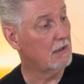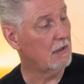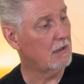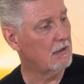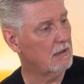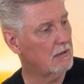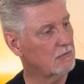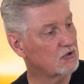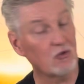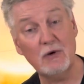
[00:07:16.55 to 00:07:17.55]

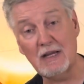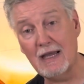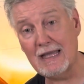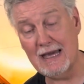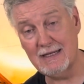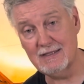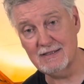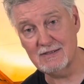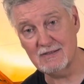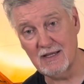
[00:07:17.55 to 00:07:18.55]
Story I got
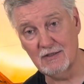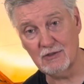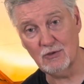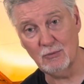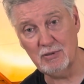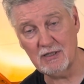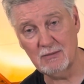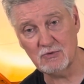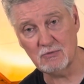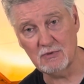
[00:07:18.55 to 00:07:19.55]
is Alnico
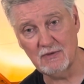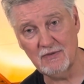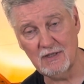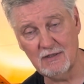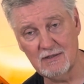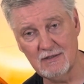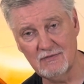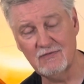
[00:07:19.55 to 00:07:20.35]
pickups were a thing of